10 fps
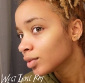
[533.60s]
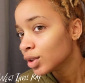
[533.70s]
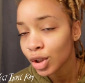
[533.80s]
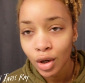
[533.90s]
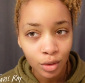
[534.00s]

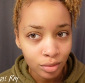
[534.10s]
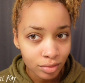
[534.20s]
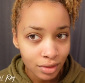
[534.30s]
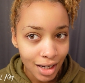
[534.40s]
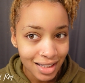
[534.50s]
You know,
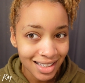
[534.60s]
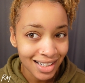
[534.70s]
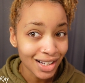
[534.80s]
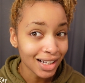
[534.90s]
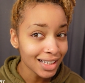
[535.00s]
nice
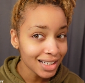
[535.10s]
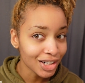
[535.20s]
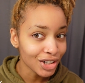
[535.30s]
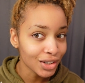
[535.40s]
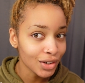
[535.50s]
and
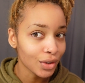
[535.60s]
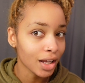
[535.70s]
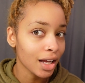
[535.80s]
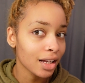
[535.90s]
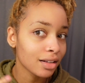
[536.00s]
clear,
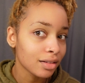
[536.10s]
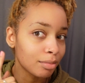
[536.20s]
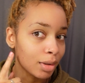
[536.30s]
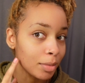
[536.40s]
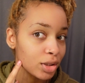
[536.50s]
okay?
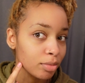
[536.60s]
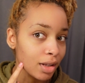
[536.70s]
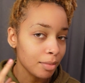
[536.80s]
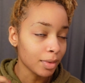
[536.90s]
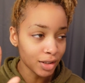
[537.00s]
Blemish,
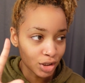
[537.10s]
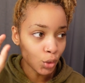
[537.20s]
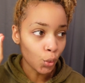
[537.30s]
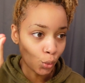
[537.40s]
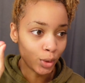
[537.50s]
blemish,
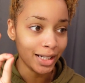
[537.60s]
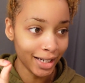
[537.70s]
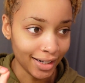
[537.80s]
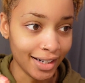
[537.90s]
we get